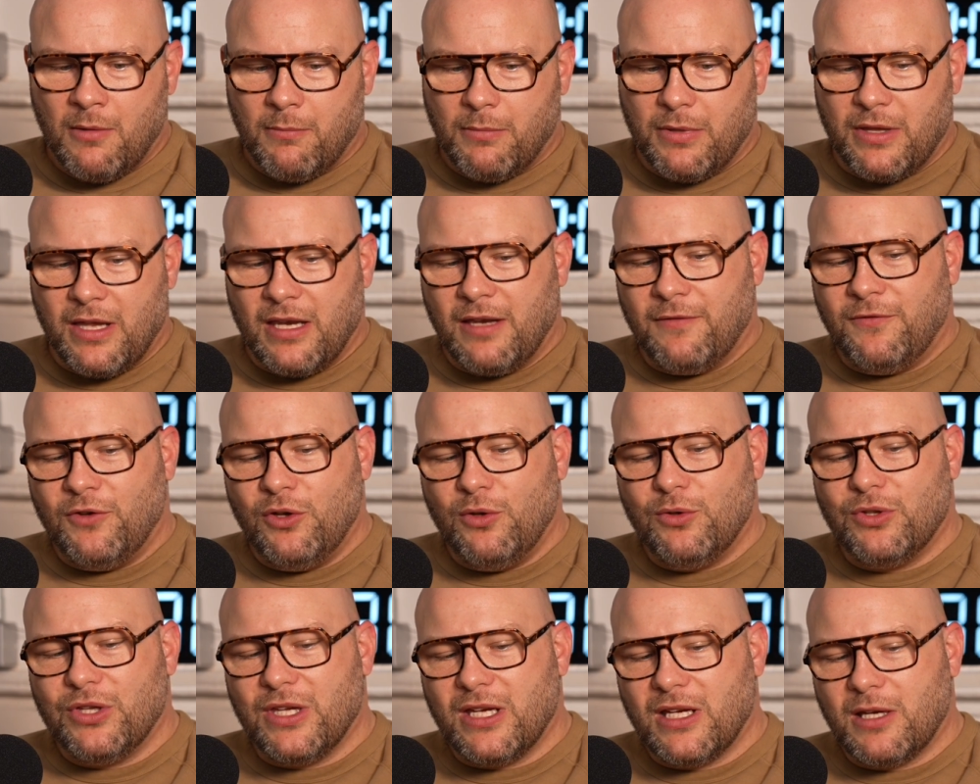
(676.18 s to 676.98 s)
But then if
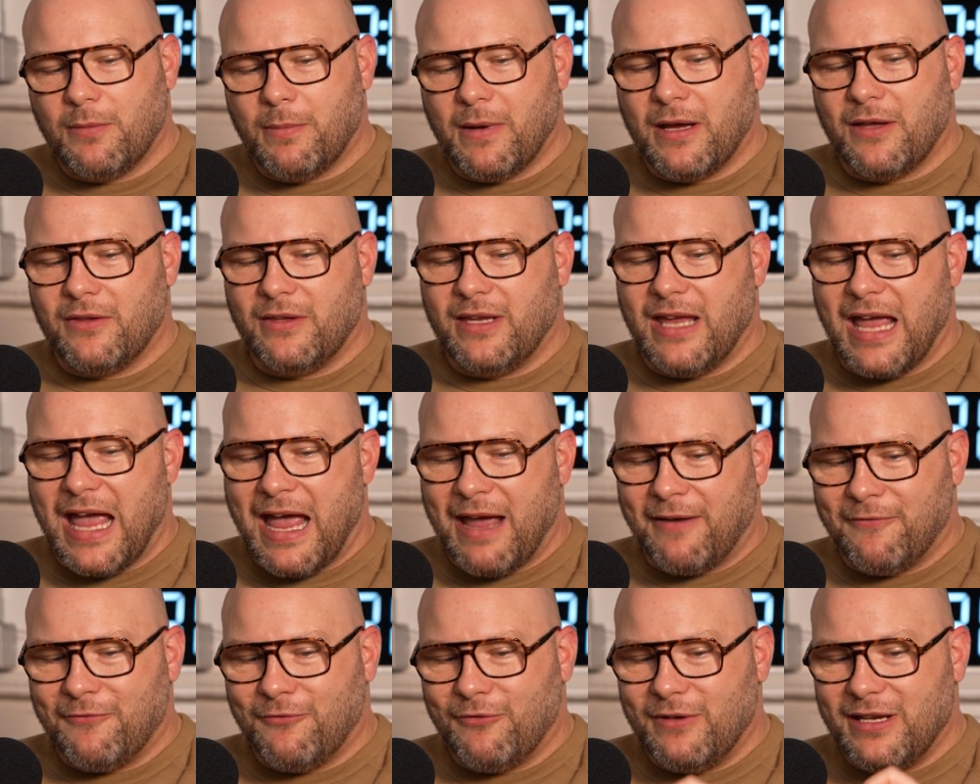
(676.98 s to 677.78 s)
you think about the
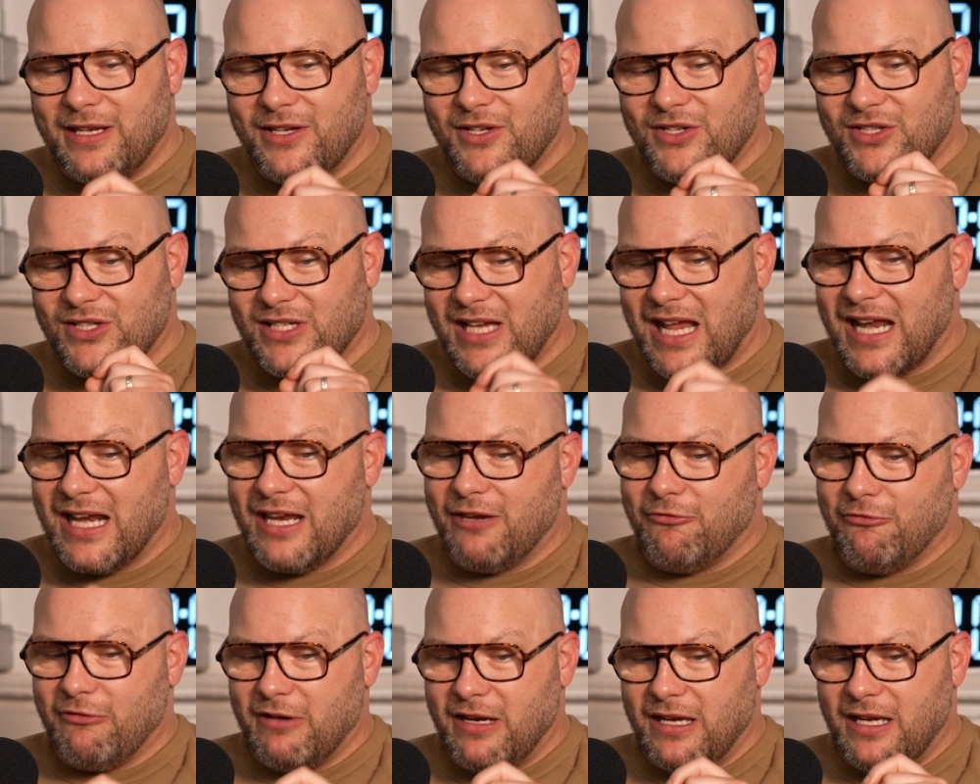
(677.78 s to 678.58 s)
average
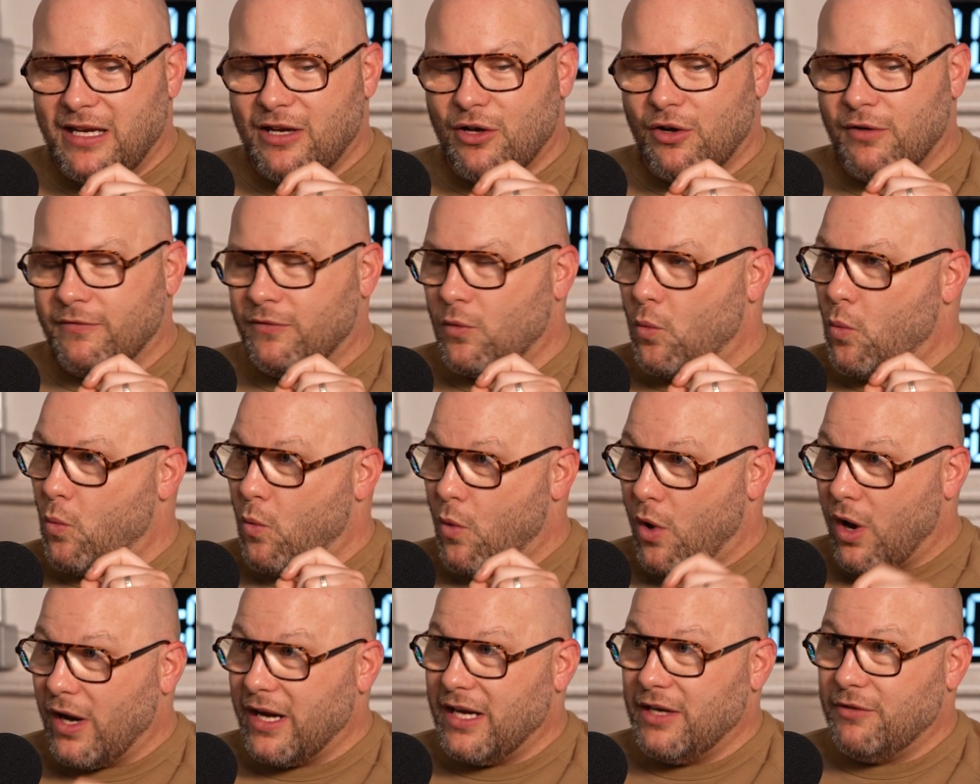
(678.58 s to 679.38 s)
salary of a
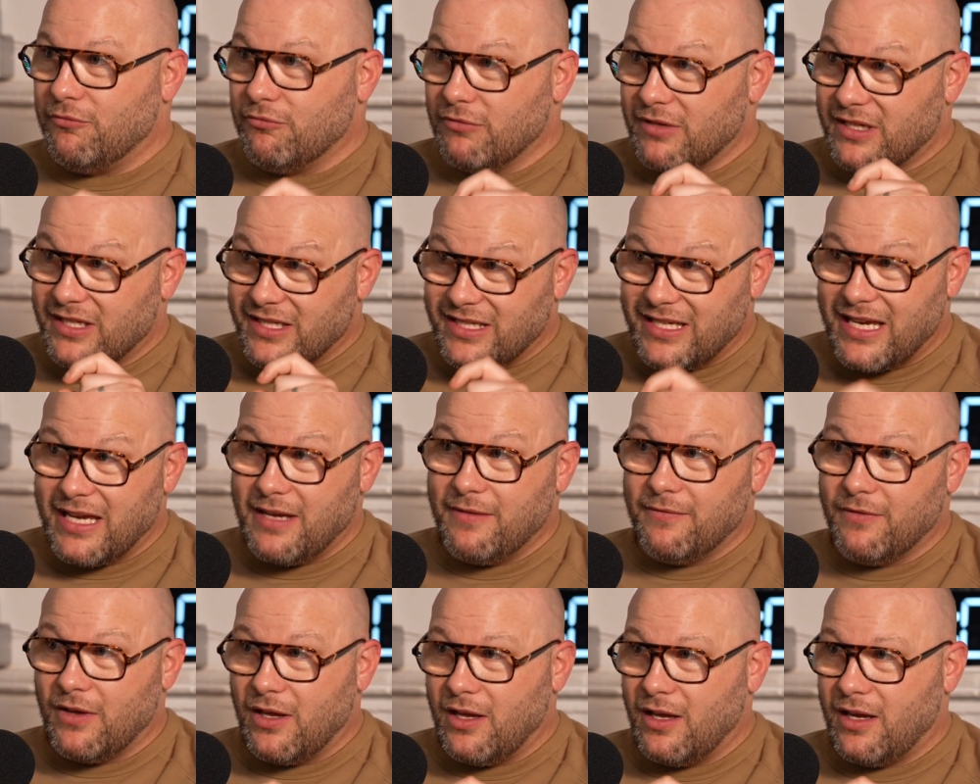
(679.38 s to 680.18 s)
wide
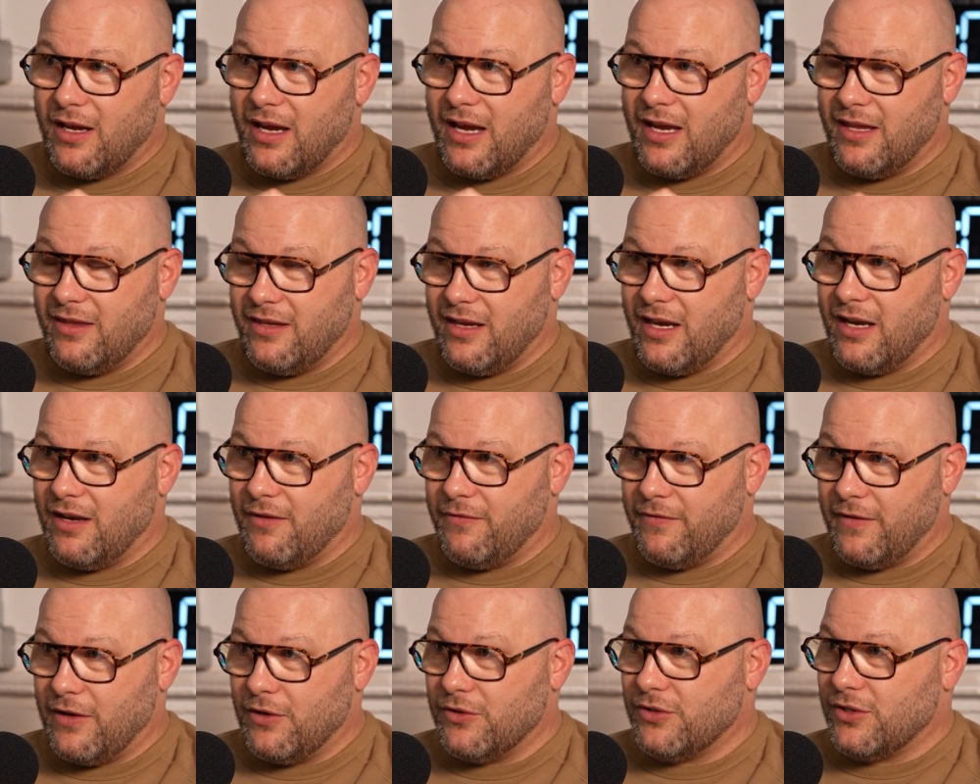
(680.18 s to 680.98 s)
receiver in the
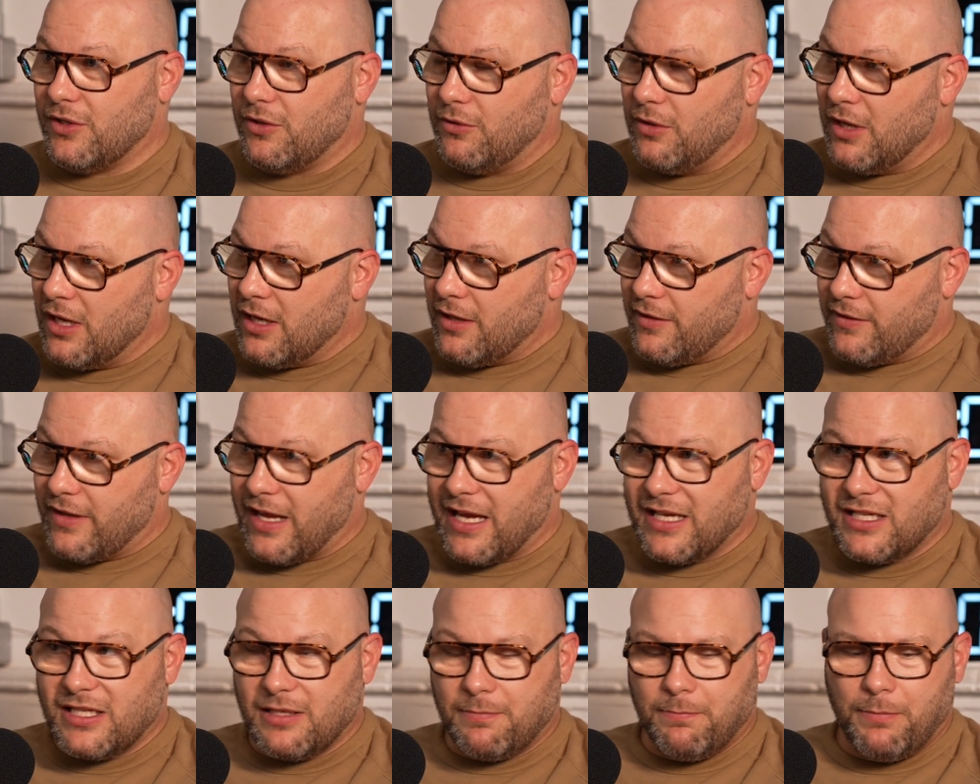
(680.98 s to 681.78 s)
NFL, so
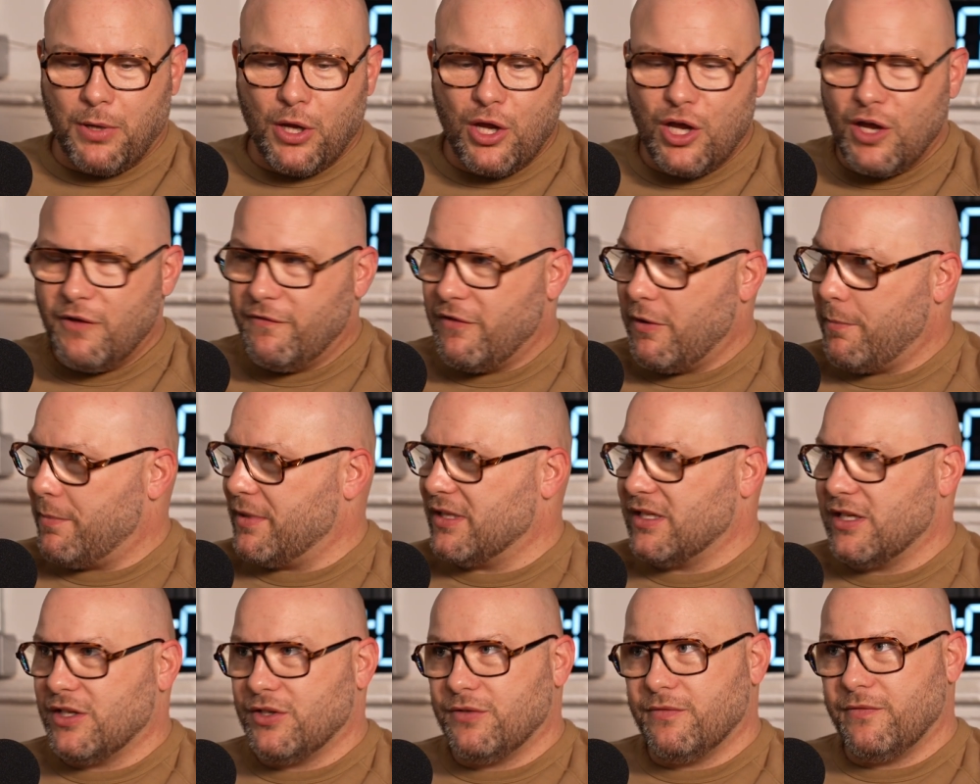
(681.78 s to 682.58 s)
that's a perfect
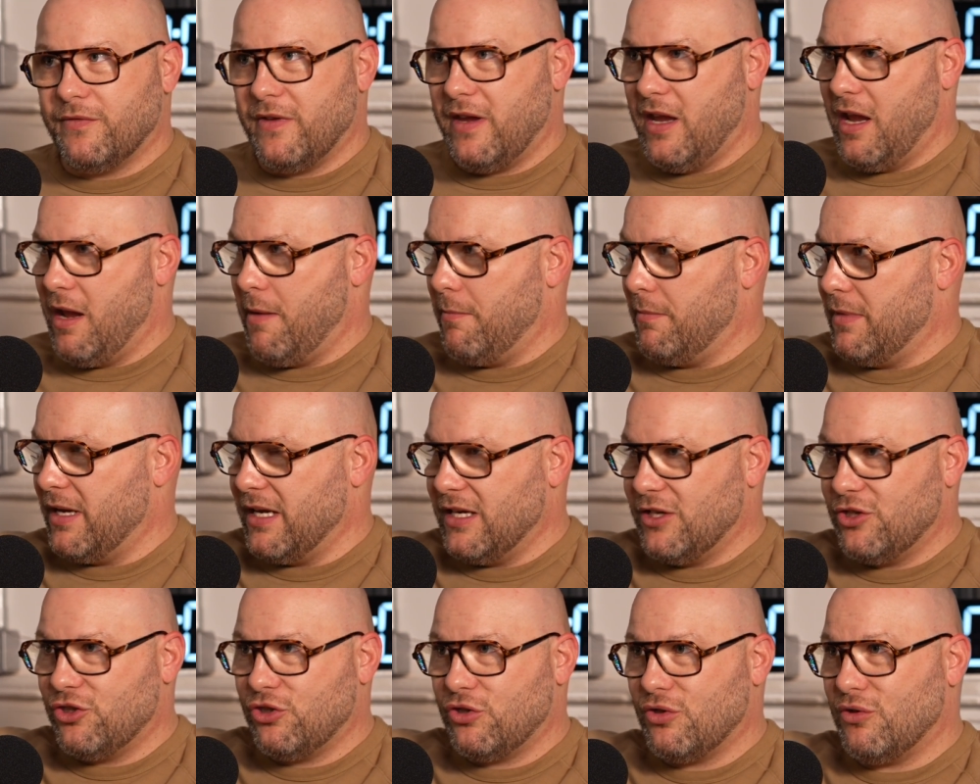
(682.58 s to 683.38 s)
position for him.
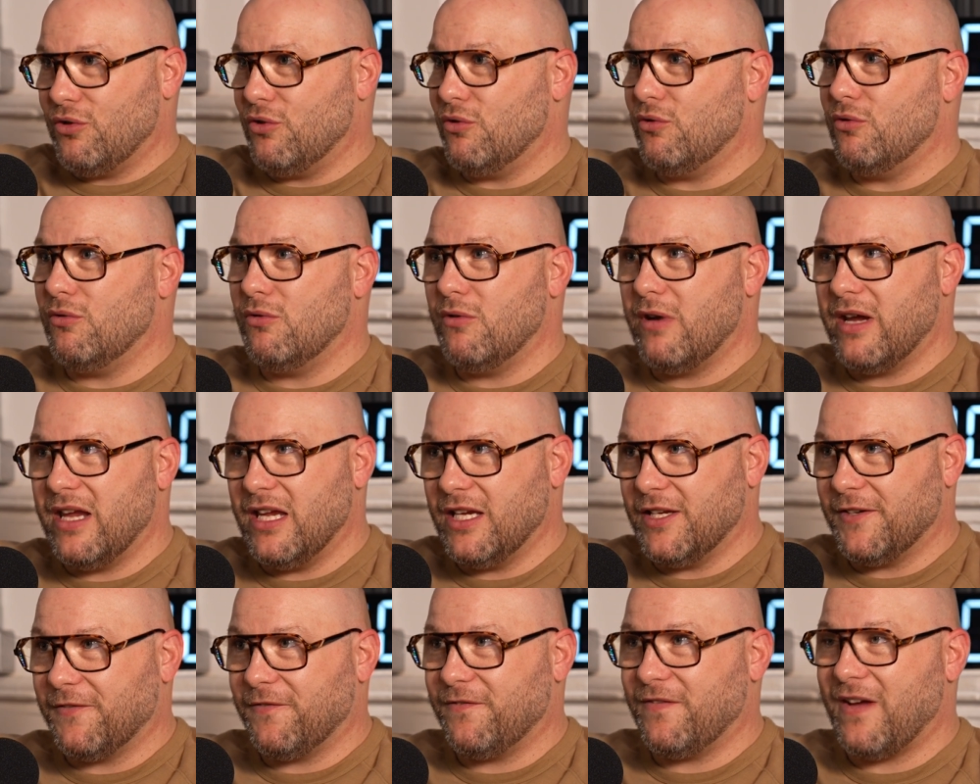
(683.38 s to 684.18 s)
He's tall,
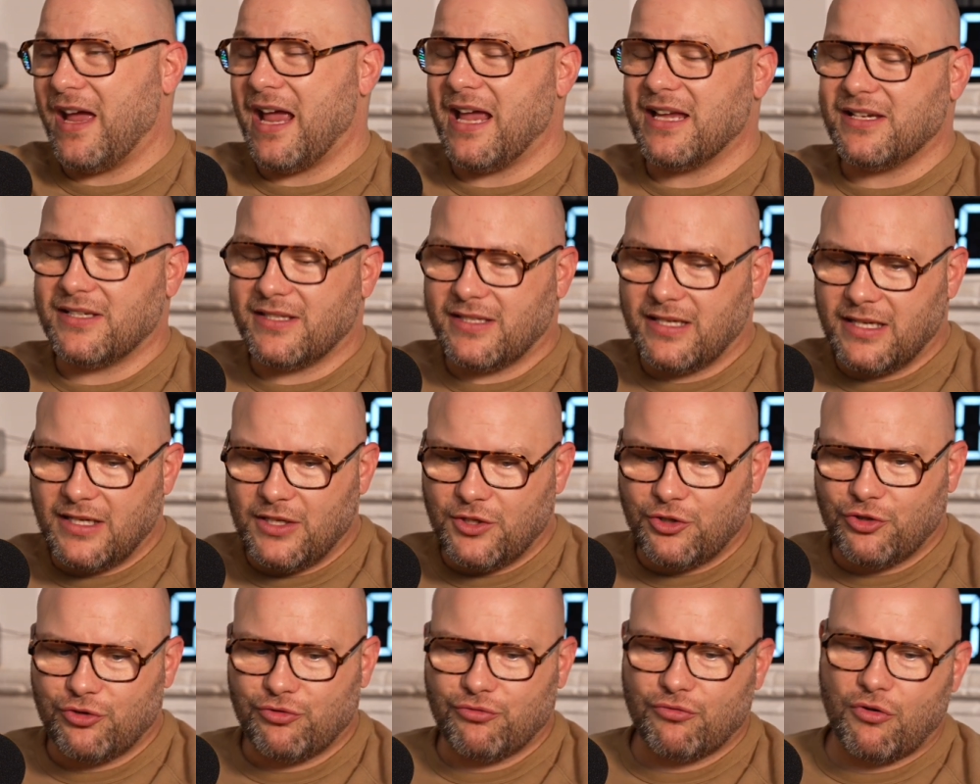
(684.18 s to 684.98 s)
he's fast,
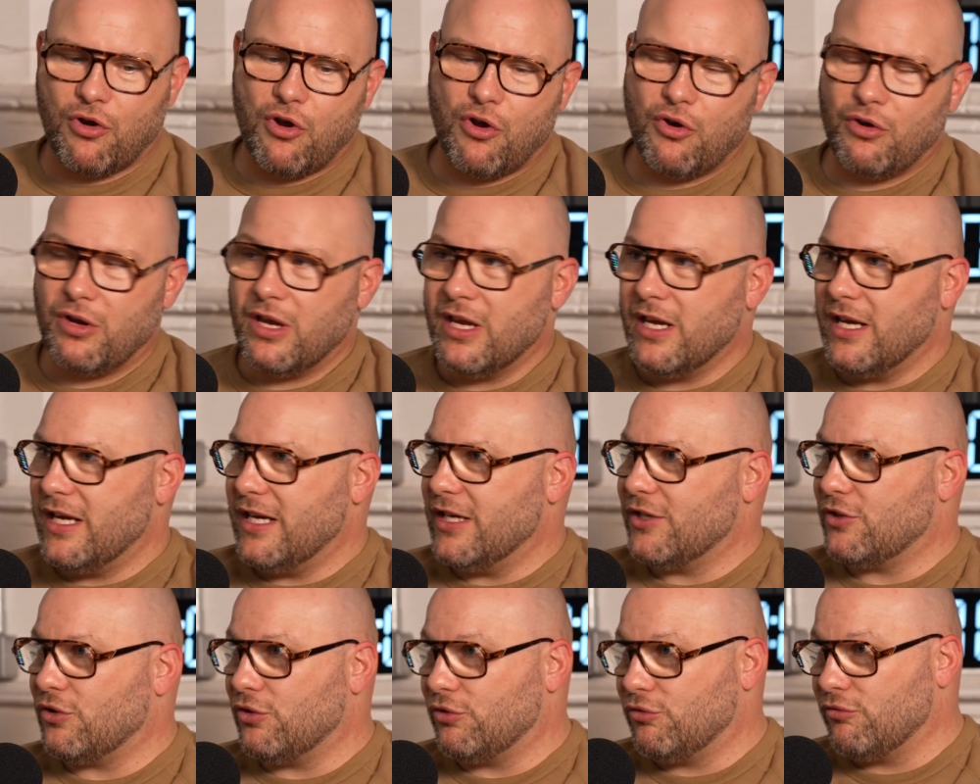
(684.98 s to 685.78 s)
he's strong,
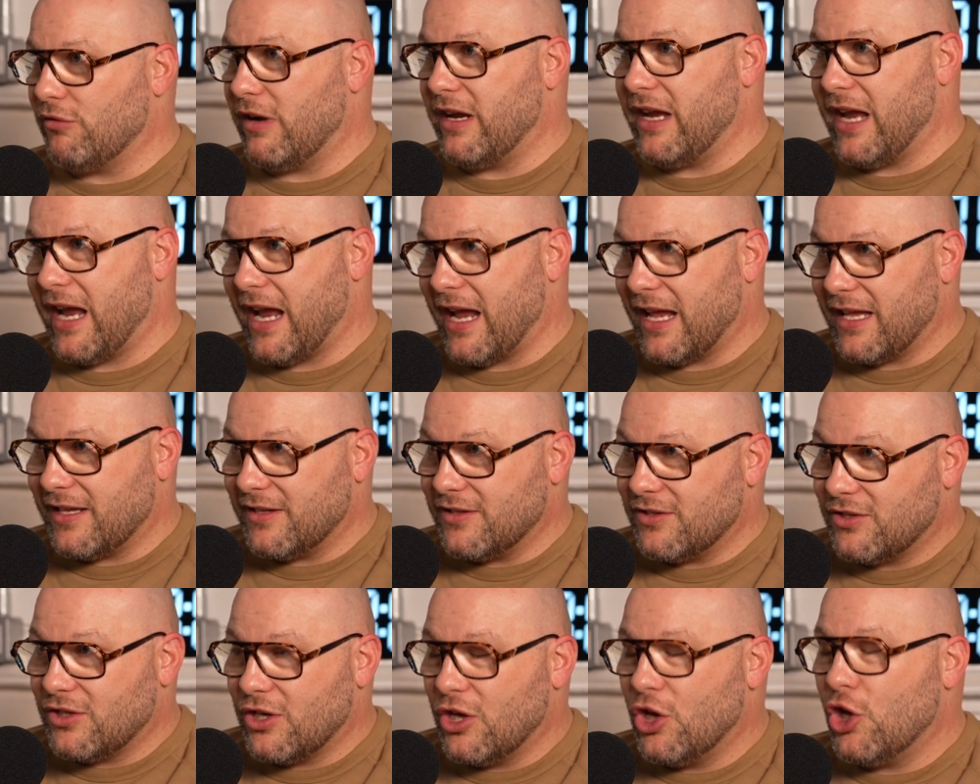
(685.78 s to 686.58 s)
he's got great
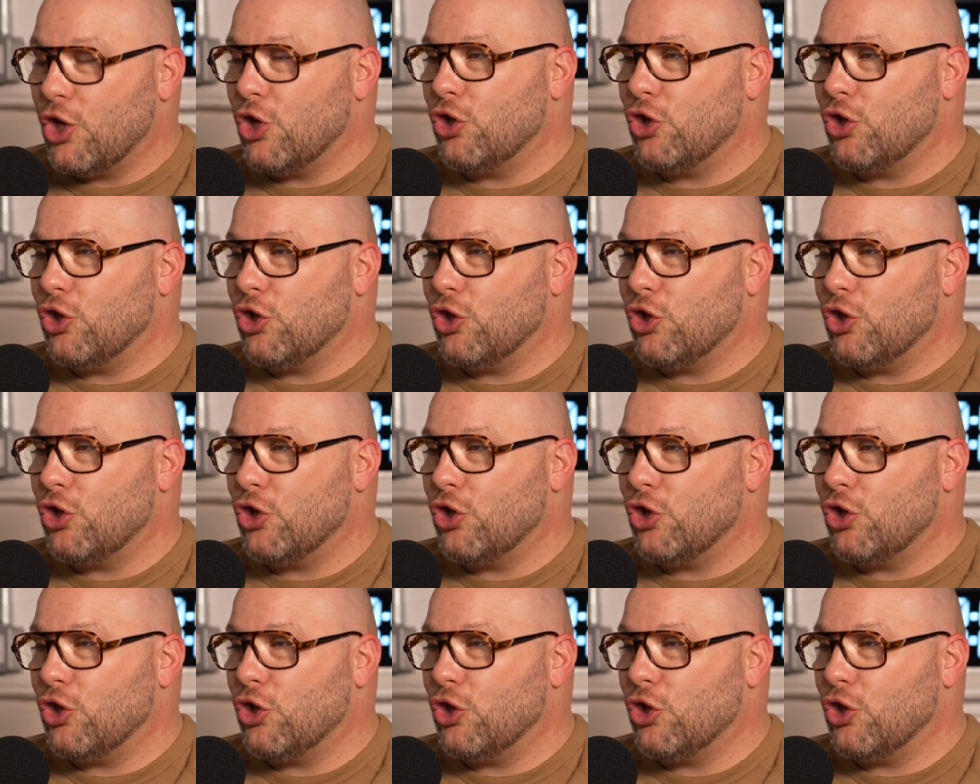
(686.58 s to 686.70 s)
hands.